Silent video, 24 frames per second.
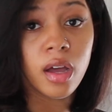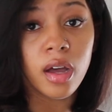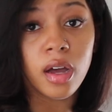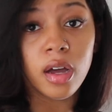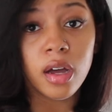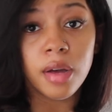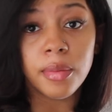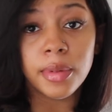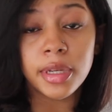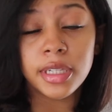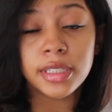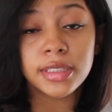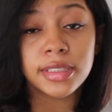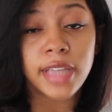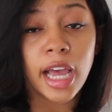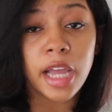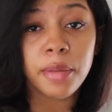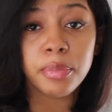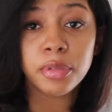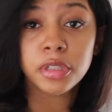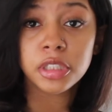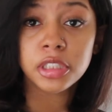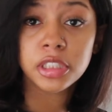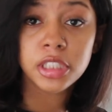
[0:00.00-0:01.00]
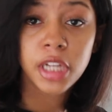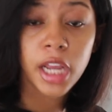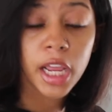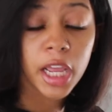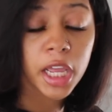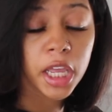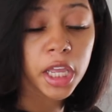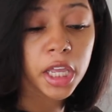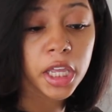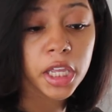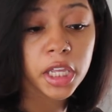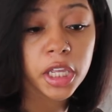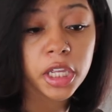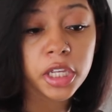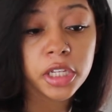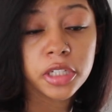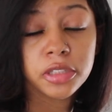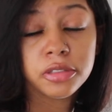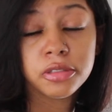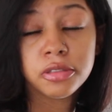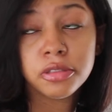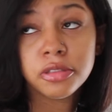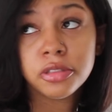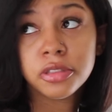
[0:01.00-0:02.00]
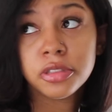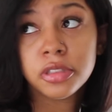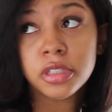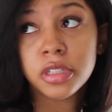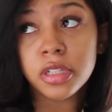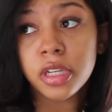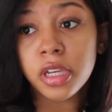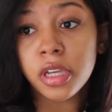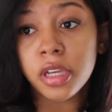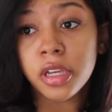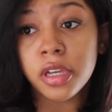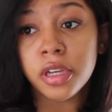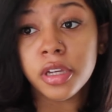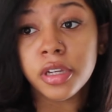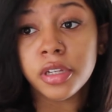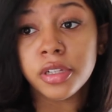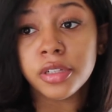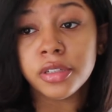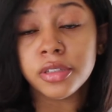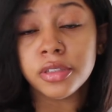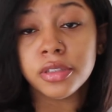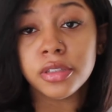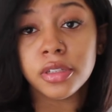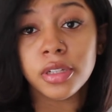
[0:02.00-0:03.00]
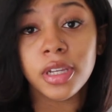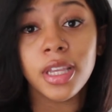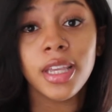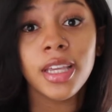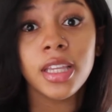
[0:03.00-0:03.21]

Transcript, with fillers: um, his diapers changed and